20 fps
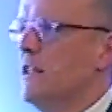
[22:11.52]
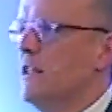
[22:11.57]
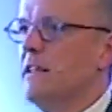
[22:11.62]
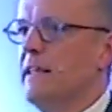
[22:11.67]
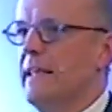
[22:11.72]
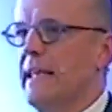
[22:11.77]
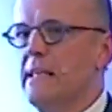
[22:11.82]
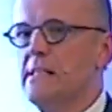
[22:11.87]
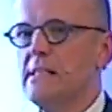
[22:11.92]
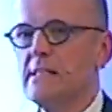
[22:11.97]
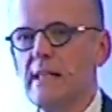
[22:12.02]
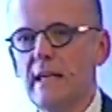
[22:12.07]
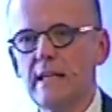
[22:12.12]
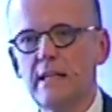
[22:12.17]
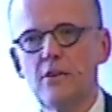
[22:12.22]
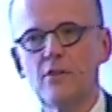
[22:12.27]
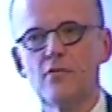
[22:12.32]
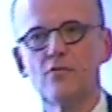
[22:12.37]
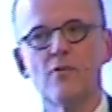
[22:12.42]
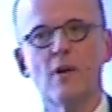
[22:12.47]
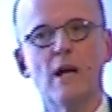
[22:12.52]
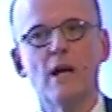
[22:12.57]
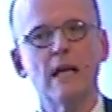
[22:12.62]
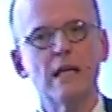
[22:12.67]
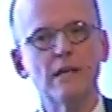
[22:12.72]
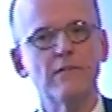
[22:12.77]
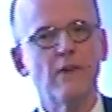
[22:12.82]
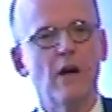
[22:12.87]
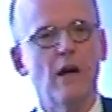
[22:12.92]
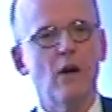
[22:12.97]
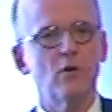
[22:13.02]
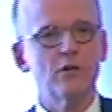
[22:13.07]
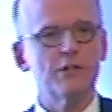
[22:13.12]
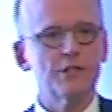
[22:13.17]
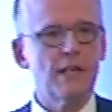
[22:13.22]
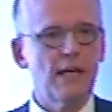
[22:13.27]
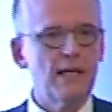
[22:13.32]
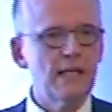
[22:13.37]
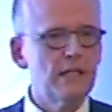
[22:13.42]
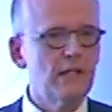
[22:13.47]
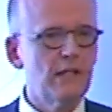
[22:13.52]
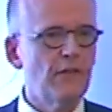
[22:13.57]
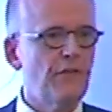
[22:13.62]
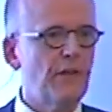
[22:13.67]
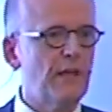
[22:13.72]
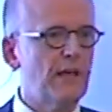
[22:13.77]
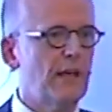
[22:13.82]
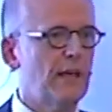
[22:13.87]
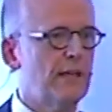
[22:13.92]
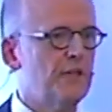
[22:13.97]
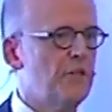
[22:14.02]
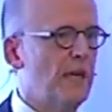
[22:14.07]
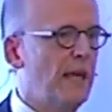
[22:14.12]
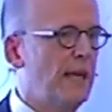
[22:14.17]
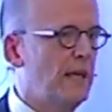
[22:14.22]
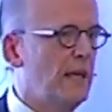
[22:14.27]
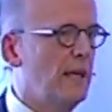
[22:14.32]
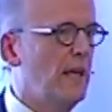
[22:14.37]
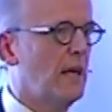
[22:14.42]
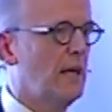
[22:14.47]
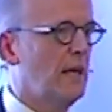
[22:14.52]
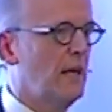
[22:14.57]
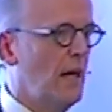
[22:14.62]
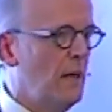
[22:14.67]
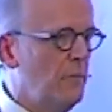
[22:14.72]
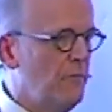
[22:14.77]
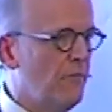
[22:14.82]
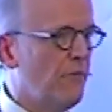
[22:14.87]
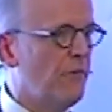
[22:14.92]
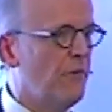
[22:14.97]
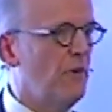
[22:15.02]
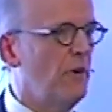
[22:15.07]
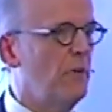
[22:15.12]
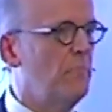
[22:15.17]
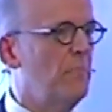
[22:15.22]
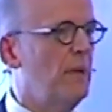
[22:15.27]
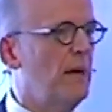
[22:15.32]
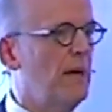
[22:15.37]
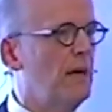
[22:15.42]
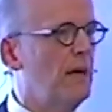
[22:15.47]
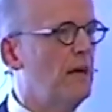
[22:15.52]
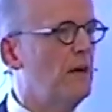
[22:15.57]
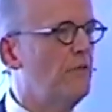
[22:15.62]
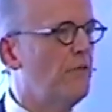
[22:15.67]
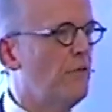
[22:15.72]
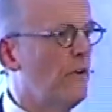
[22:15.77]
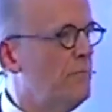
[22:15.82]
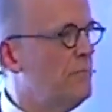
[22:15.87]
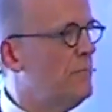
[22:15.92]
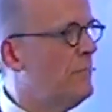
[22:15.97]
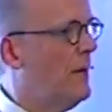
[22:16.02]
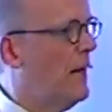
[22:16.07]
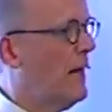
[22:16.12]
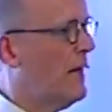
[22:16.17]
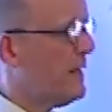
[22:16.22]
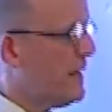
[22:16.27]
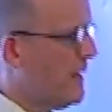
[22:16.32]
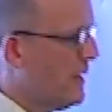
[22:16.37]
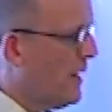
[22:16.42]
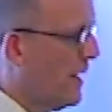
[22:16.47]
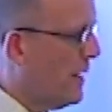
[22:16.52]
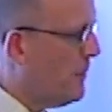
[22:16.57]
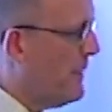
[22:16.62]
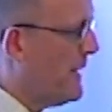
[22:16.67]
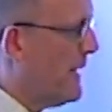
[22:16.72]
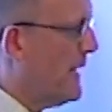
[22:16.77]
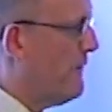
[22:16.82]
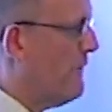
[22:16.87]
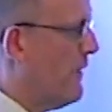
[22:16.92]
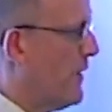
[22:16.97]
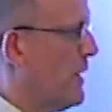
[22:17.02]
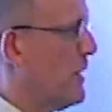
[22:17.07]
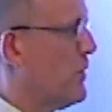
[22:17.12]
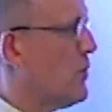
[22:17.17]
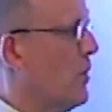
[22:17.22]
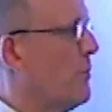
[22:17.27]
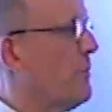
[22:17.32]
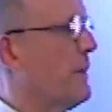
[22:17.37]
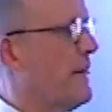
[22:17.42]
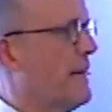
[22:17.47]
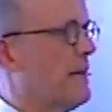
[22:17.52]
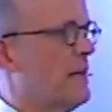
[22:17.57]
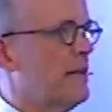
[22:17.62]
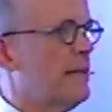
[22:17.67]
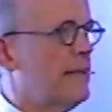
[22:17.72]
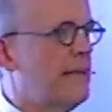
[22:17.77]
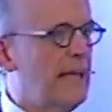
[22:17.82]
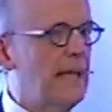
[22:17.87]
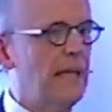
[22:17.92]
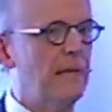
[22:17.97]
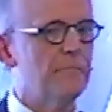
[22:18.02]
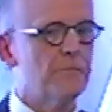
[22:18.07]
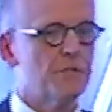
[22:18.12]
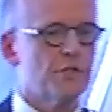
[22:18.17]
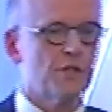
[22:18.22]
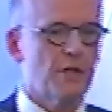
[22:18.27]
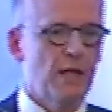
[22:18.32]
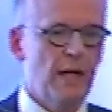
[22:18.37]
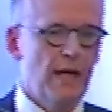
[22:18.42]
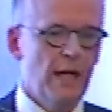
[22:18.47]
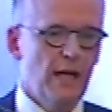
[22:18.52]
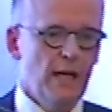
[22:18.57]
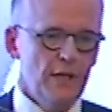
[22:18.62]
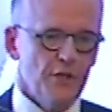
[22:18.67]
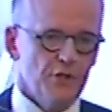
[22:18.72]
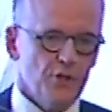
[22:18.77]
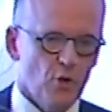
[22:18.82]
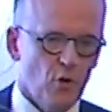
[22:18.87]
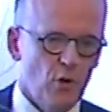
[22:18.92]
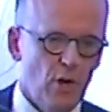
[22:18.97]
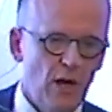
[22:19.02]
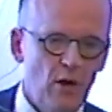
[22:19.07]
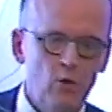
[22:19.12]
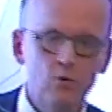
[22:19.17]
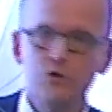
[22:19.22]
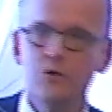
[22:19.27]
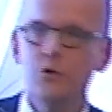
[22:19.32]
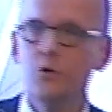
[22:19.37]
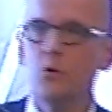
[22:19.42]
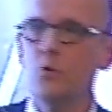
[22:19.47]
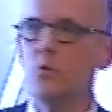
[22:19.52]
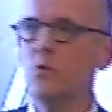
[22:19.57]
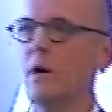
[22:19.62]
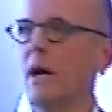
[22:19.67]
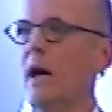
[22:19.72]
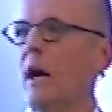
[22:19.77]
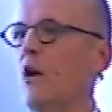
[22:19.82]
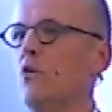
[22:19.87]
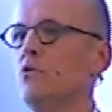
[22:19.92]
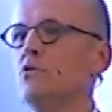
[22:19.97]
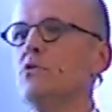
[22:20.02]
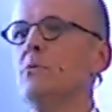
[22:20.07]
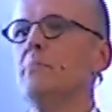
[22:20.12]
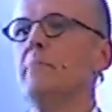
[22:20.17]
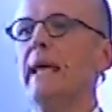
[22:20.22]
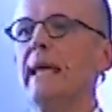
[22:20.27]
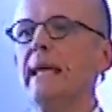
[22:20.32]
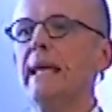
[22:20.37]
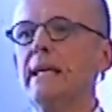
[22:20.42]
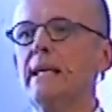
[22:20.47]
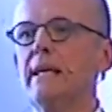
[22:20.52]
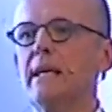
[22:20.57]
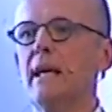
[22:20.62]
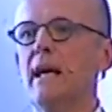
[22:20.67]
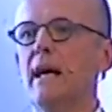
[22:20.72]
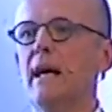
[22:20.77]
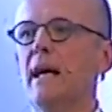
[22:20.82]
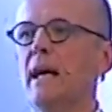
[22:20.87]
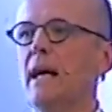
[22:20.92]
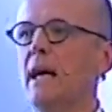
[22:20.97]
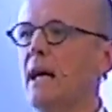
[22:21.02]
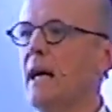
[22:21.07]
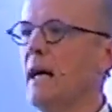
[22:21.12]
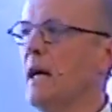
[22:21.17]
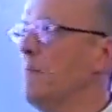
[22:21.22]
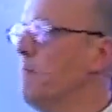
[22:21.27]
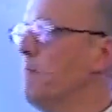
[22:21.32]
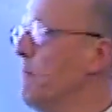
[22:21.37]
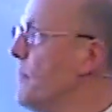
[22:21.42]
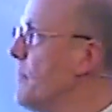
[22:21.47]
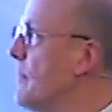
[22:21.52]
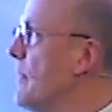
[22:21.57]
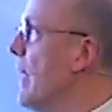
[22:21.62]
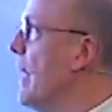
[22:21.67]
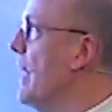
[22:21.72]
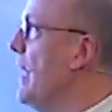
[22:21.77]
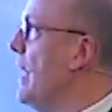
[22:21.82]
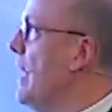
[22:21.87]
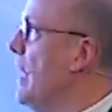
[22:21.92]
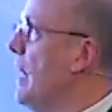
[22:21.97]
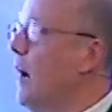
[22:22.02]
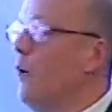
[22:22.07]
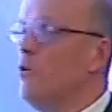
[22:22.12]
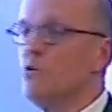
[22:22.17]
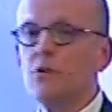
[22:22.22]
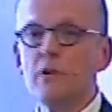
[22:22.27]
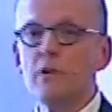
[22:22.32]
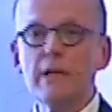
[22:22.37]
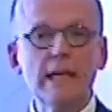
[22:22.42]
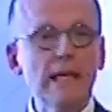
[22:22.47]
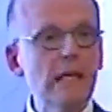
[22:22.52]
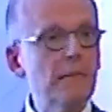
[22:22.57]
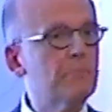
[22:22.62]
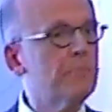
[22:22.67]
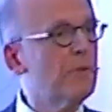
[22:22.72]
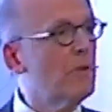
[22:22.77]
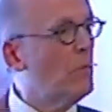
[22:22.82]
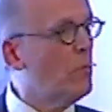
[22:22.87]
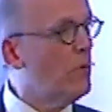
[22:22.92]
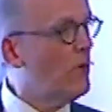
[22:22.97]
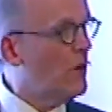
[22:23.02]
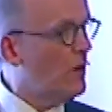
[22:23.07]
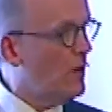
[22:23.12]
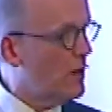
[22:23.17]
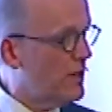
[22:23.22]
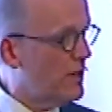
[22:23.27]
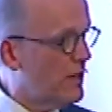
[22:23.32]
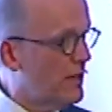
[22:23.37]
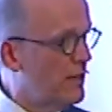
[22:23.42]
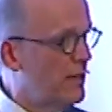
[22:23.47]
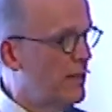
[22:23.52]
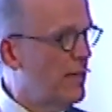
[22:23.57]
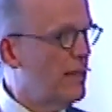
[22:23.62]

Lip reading: things that drive our scientific agenda come from I believe very topical themes. So how to make how to keep the world